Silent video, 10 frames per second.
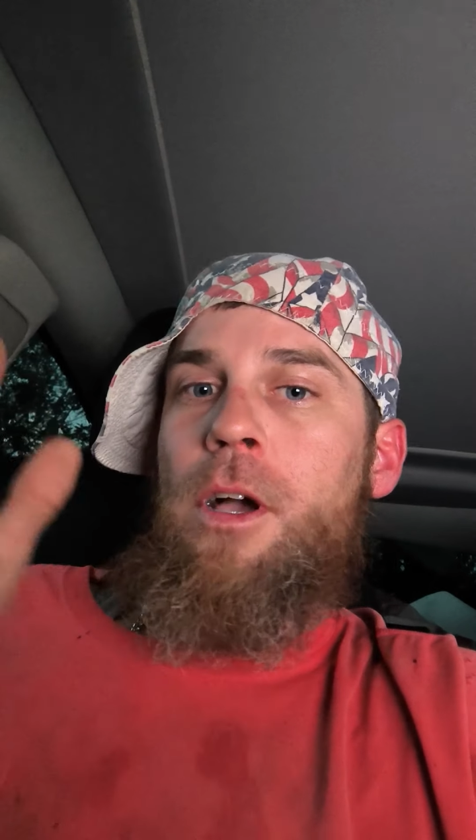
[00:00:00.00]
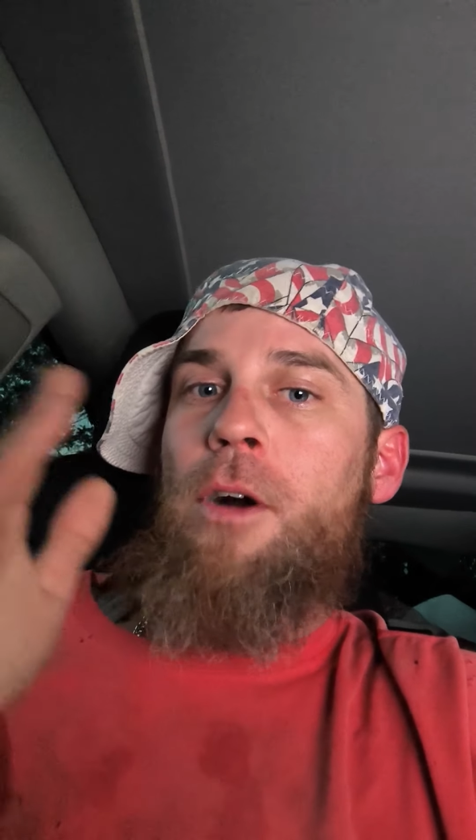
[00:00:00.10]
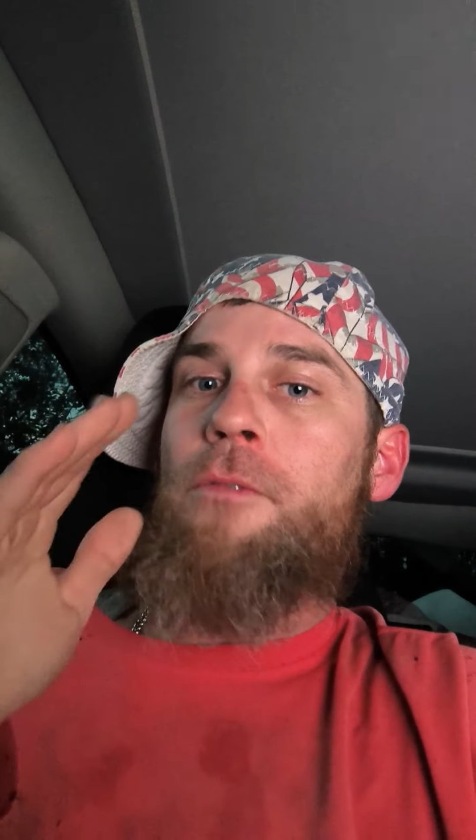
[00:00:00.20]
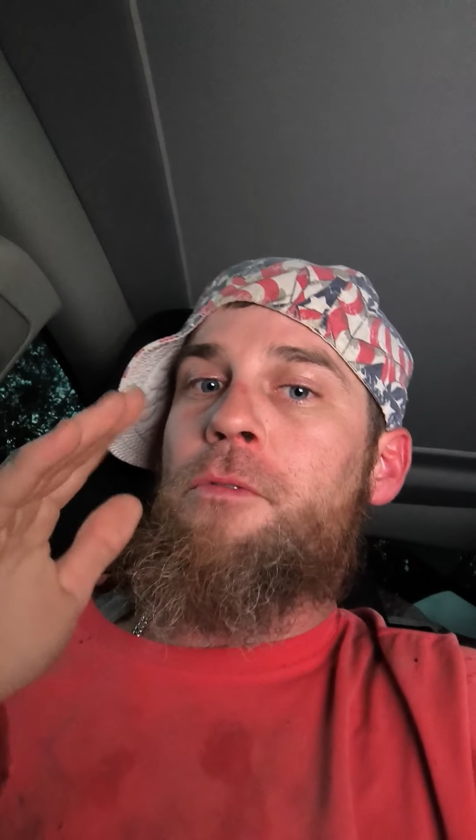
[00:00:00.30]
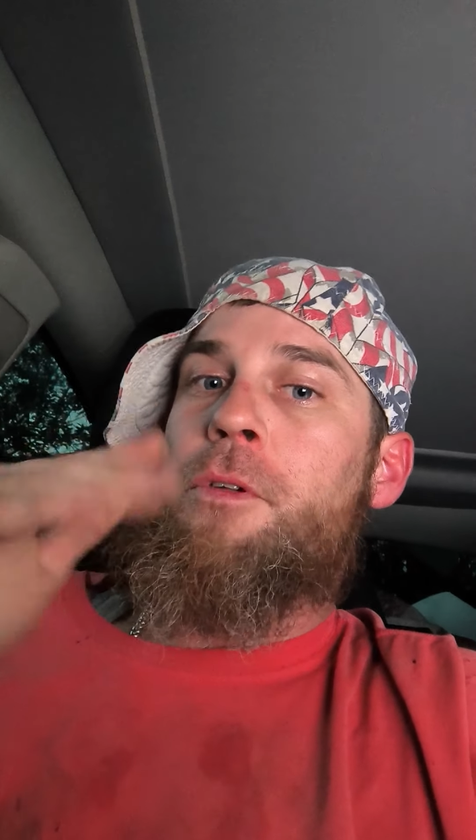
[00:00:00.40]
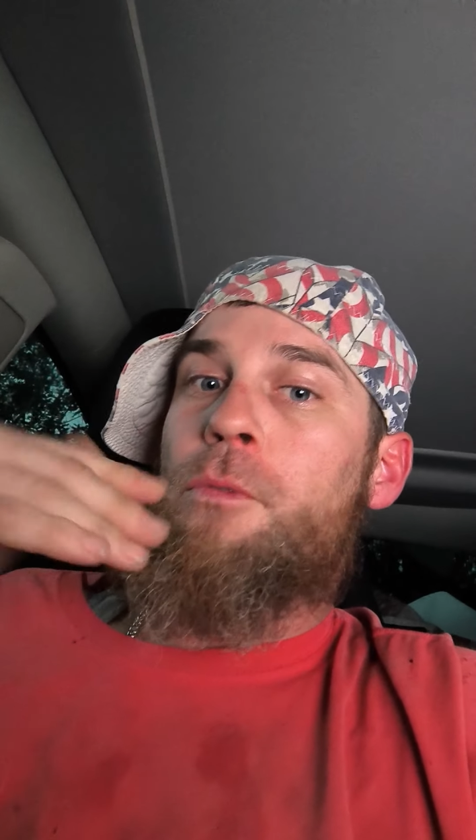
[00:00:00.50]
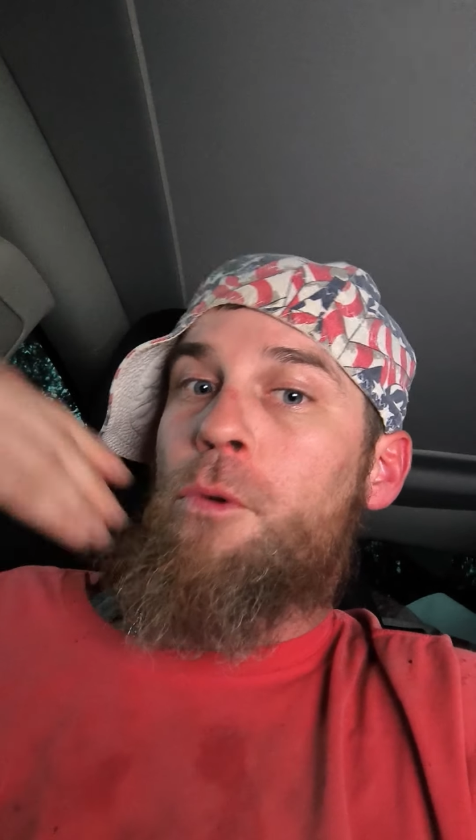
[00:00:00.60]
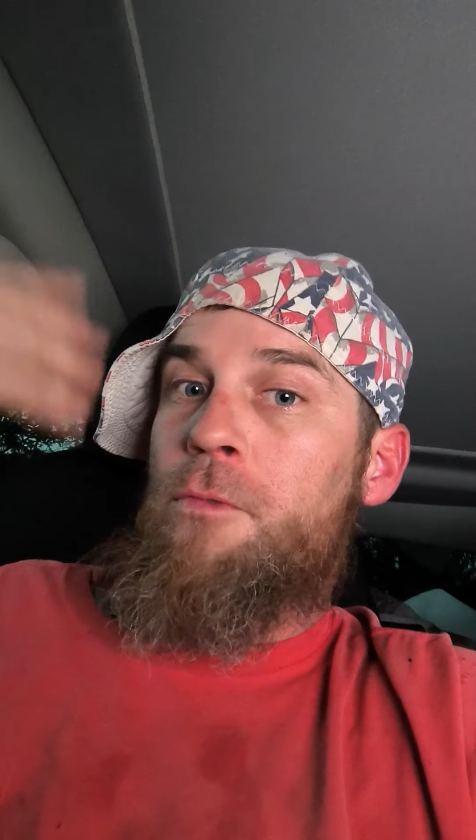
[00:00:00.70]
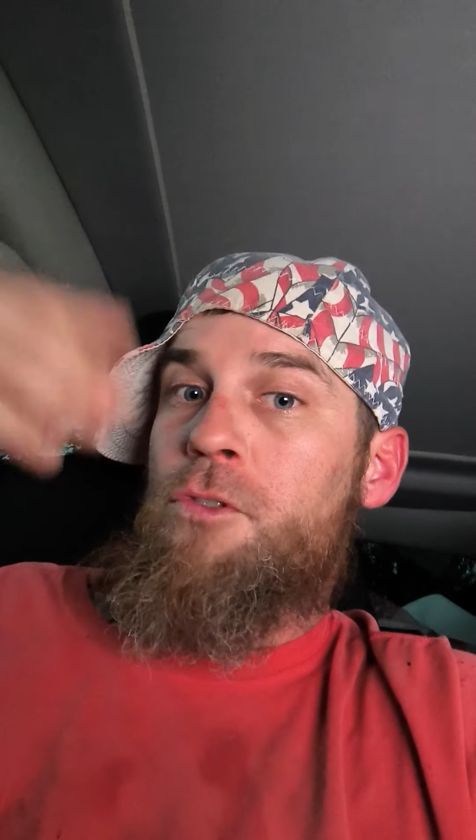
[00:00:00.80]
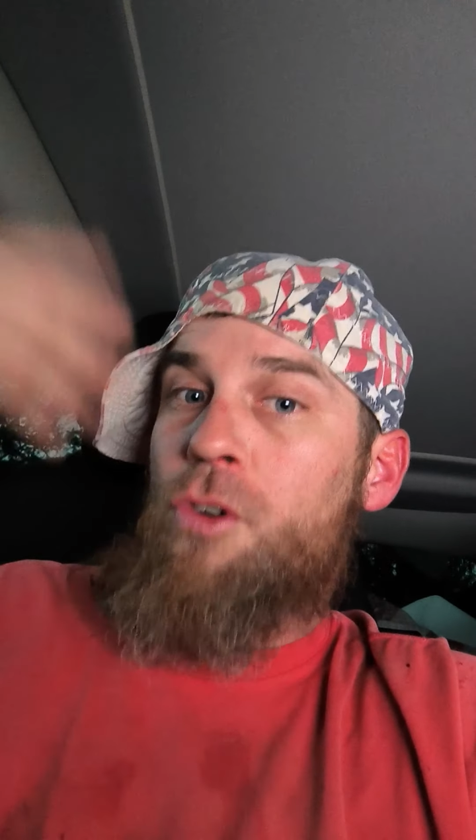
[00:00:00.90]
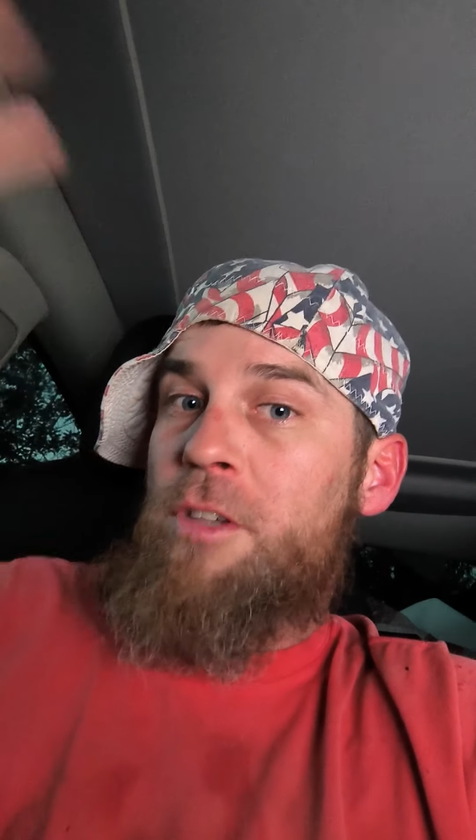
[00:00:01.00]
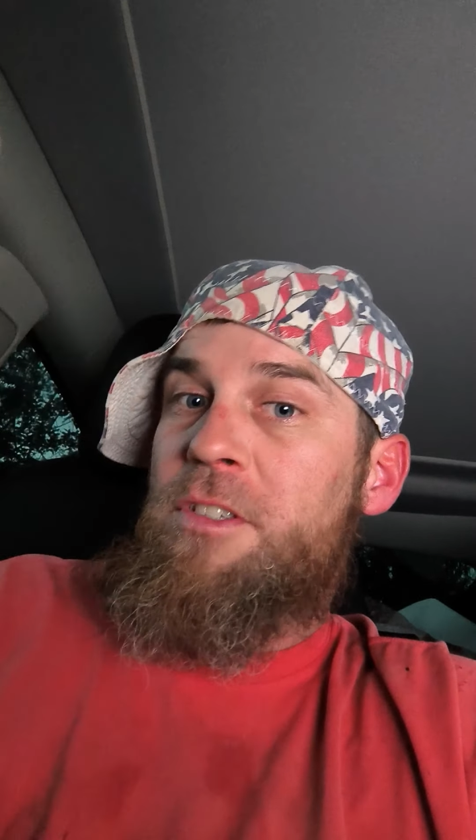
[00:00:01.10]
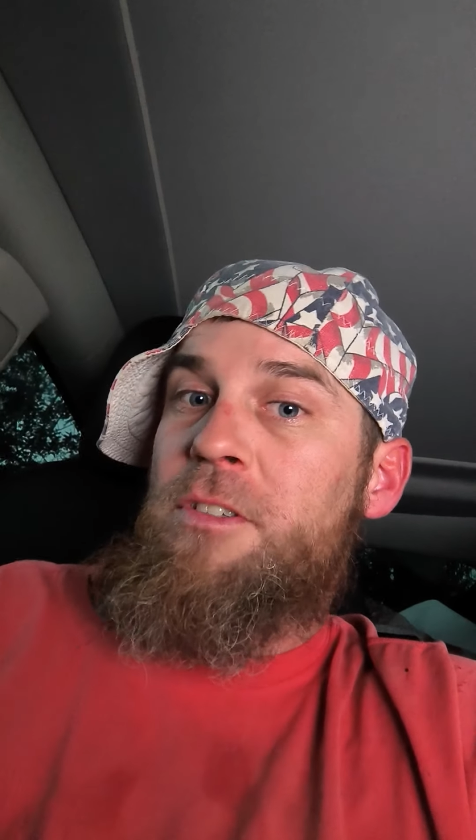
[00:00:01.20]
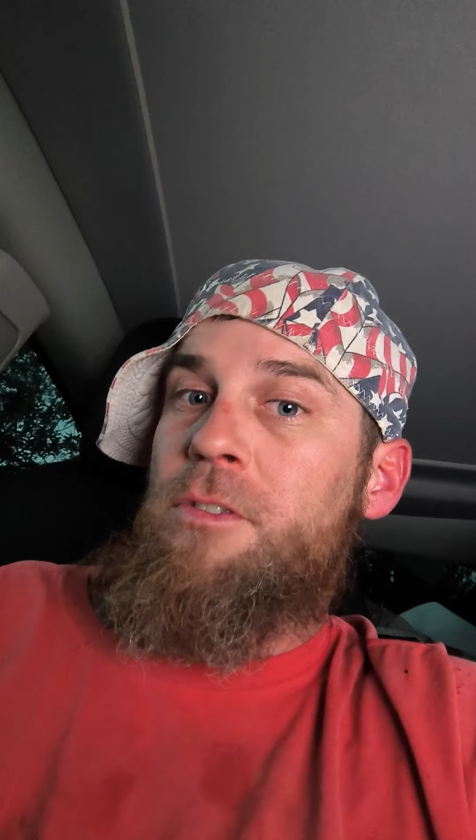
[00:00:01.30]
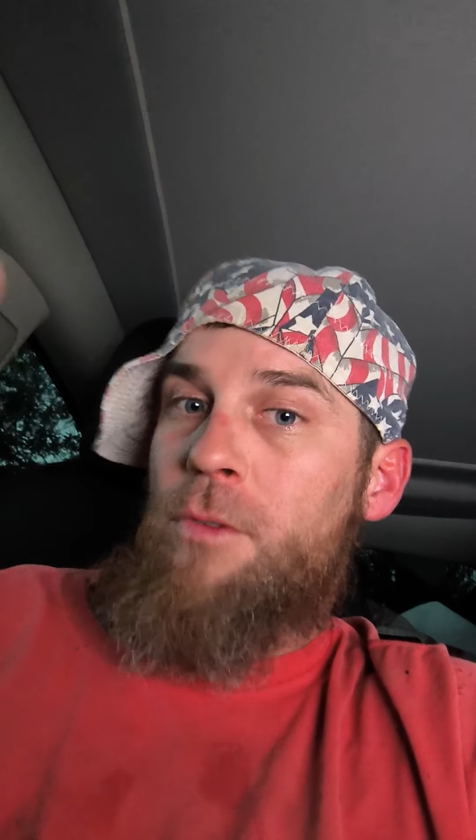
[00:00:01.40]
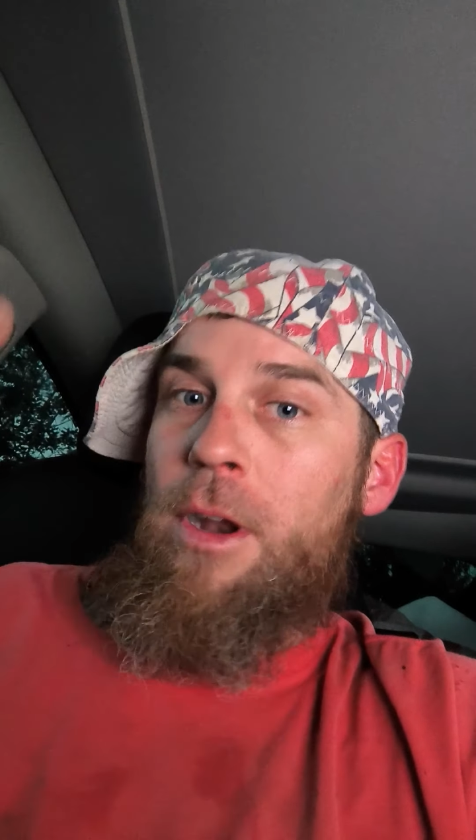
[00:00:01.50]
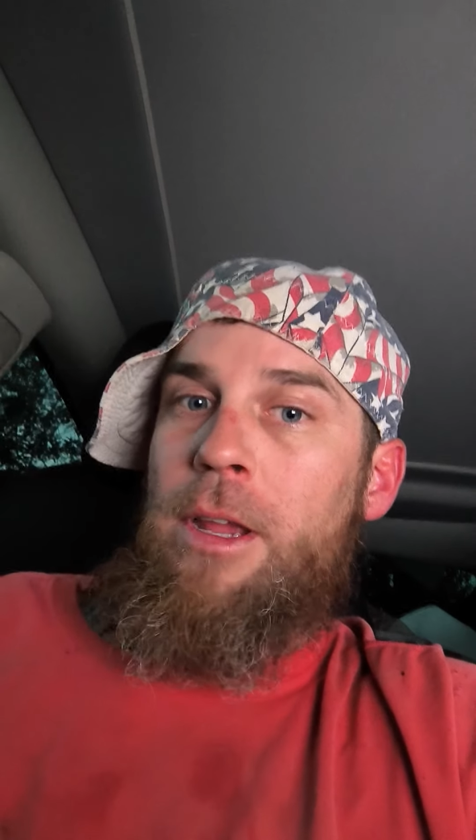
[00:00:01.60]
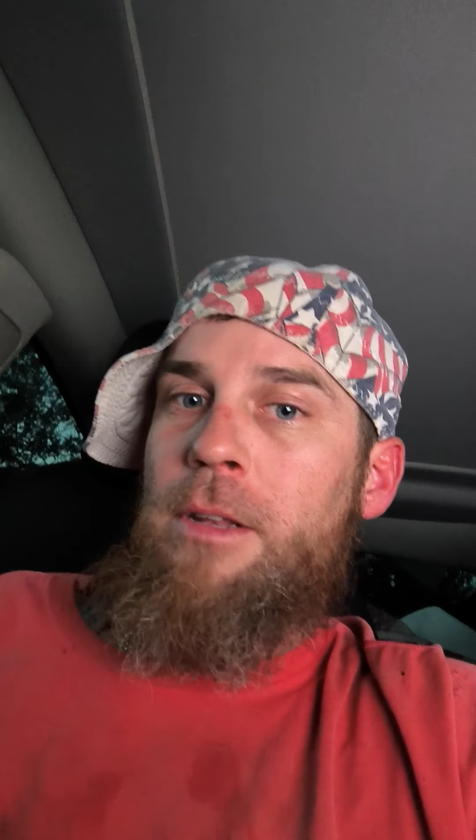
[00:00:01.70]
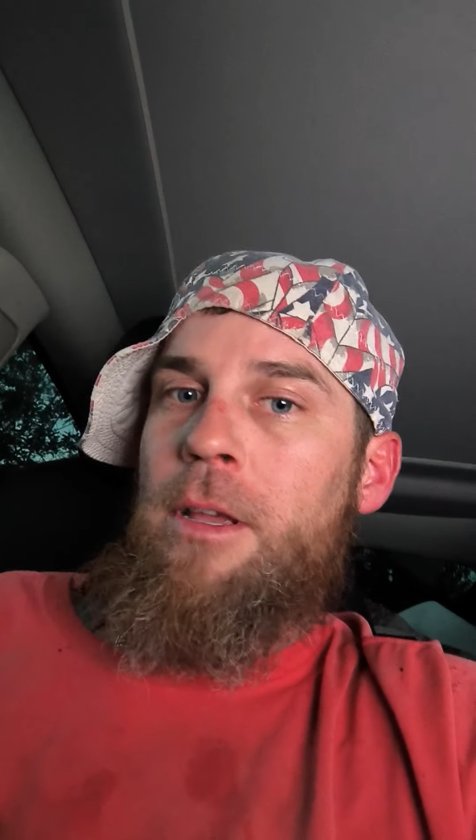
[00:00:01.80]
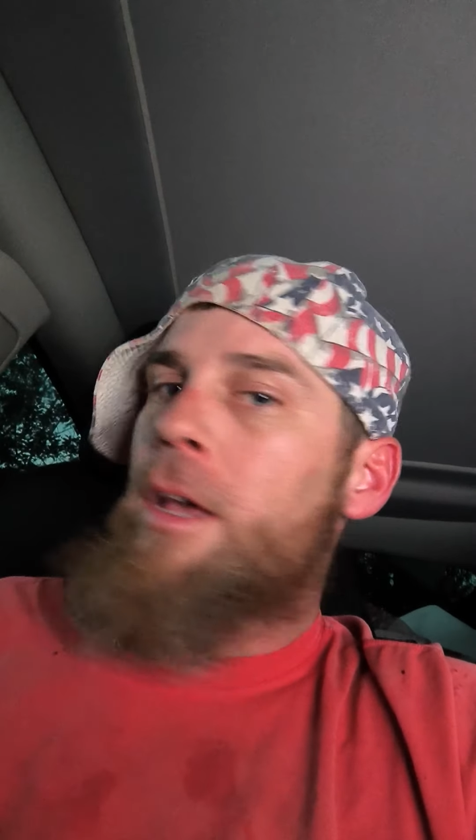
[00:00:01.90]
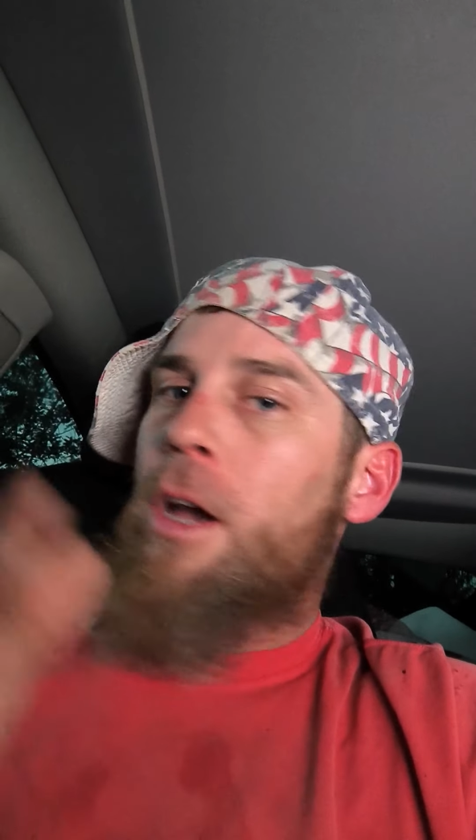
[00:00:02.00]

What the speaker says: of the roof trusses, right,